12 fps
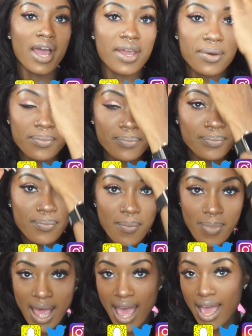I am
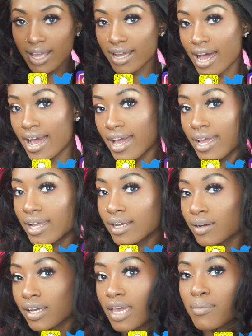back.
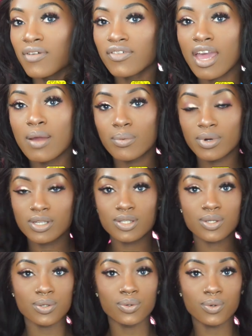I came off camera
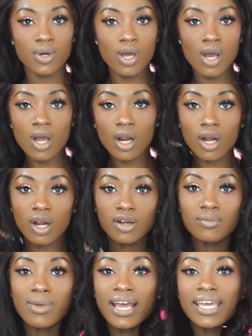to
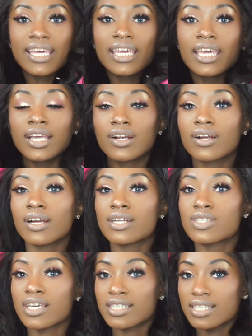curl my hair,
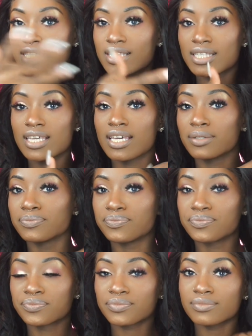as you guys can see
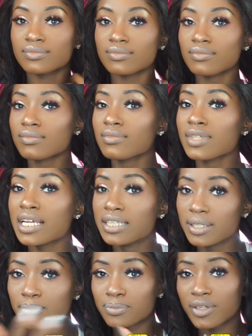
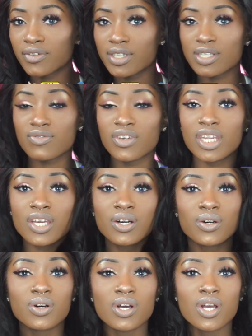in the previous
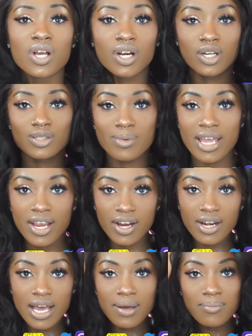video. Curled my
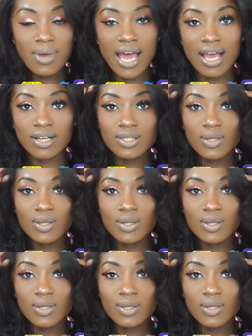hair, now I'm back.